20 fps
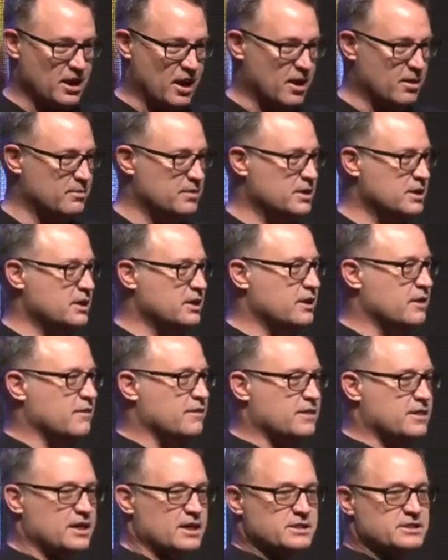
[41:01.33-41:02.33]
up.
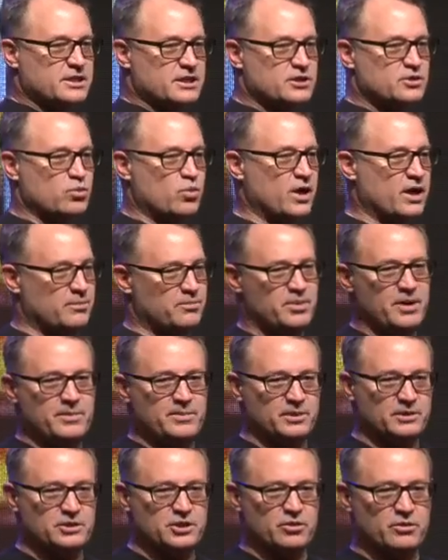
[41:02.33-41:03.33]
This is what
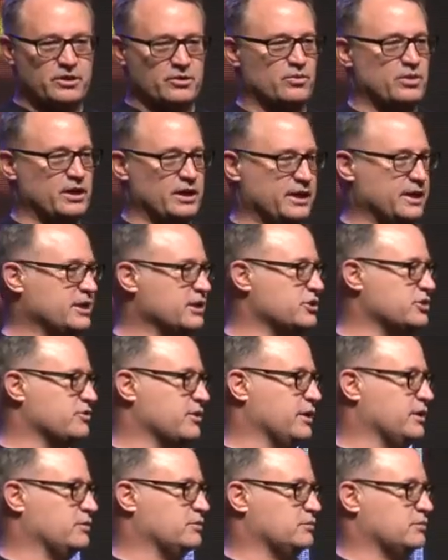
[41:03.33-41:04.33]
people do in real
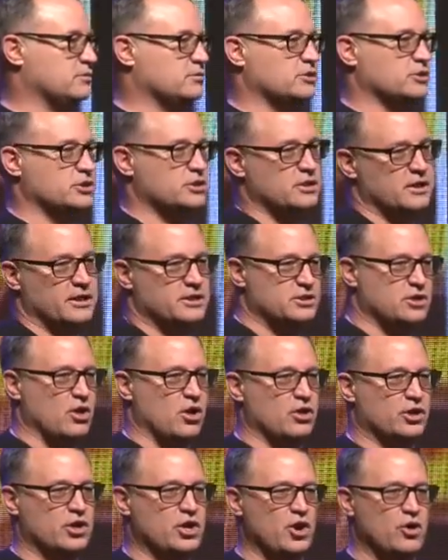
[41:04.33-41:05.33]
industry. It's
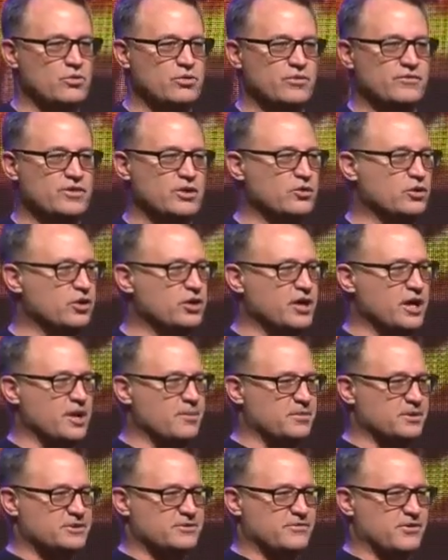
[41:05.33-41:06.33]
called a code review. Look it
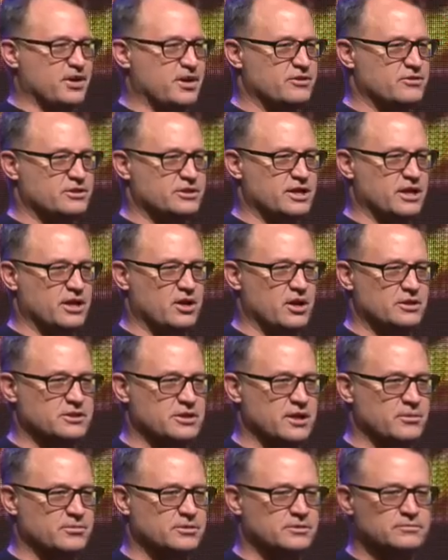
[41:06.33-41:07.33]
up. It's a very interesting
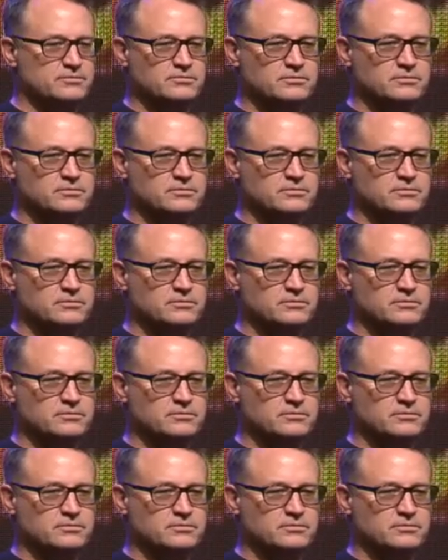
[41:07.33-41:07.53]
concept.